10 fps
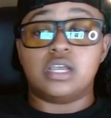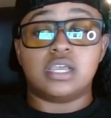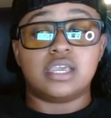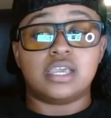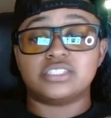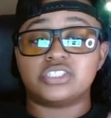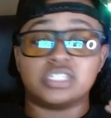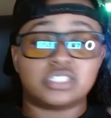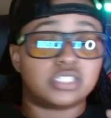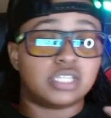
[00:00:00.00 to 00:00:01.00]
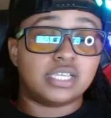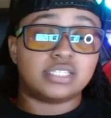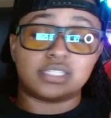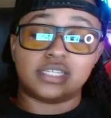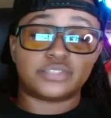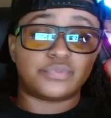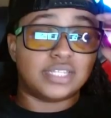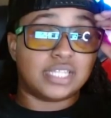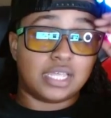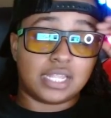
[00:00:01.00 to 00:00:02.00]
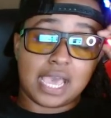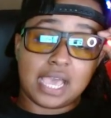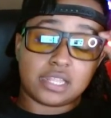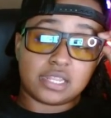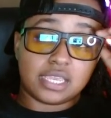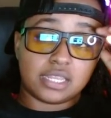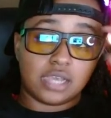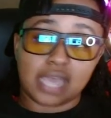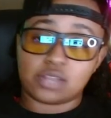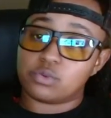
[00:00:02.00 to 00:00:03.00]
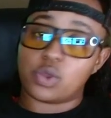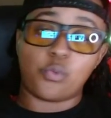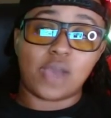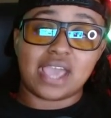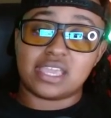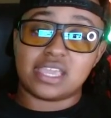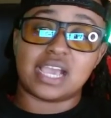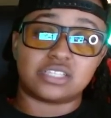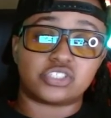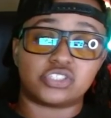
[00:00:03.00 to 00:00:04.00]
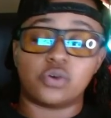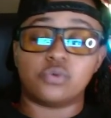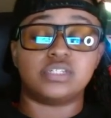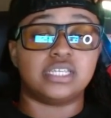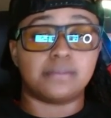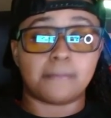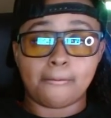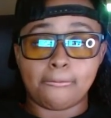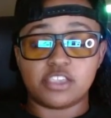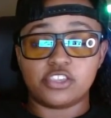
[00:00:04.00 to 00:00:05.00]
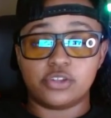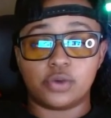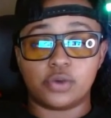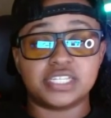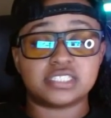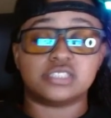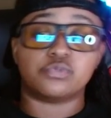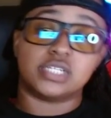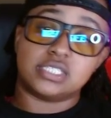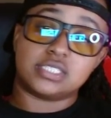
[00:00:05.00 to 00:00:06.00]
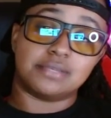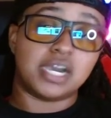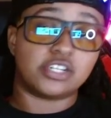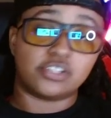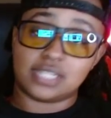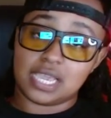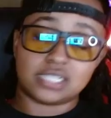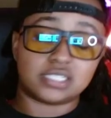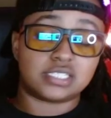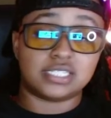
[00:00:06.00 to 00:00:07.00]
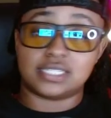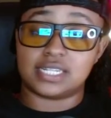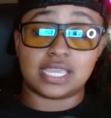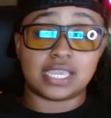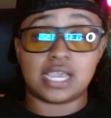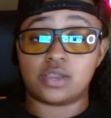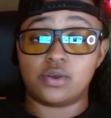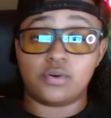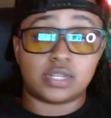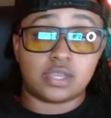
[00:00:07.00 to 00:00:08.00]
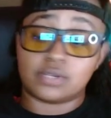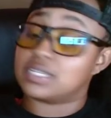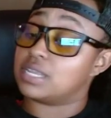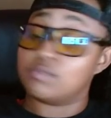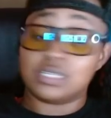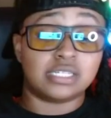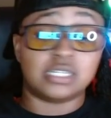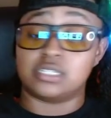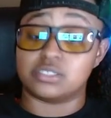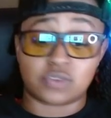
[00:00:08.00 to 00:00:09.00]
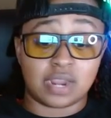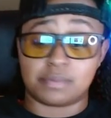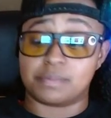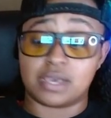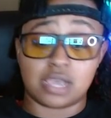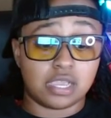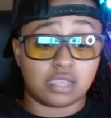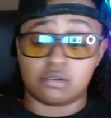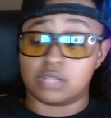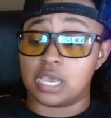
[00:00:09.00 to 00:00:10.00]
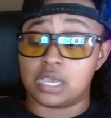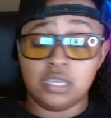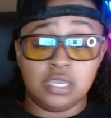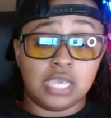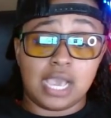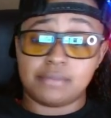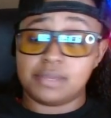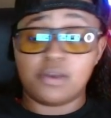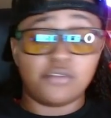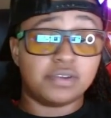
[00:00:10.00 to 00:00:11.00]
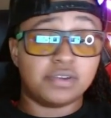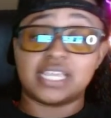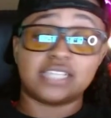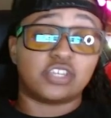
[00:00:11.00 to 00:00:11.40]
It's just, it's really a lot, and I don't know why it got so deep. You know, this is really some underlying shit that they got going on that they really need to scrap about. I ain't gonna lie. I mean, both of them, they so